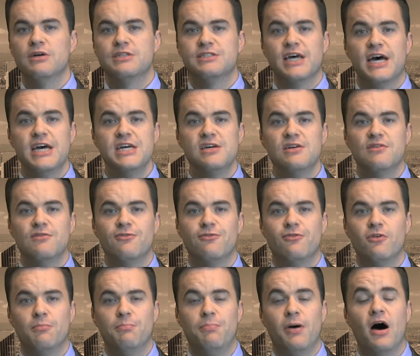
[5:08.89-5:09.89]
are taken
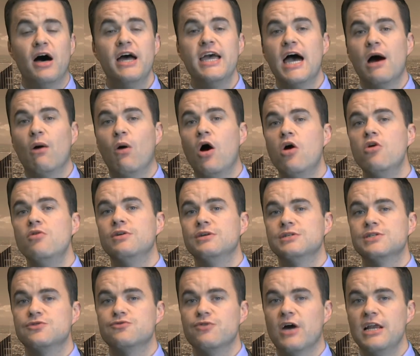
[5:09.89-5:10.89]
by our own
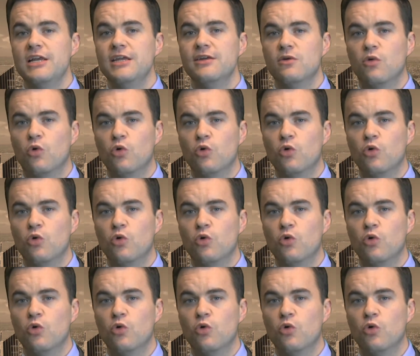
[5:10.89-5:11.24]
Australian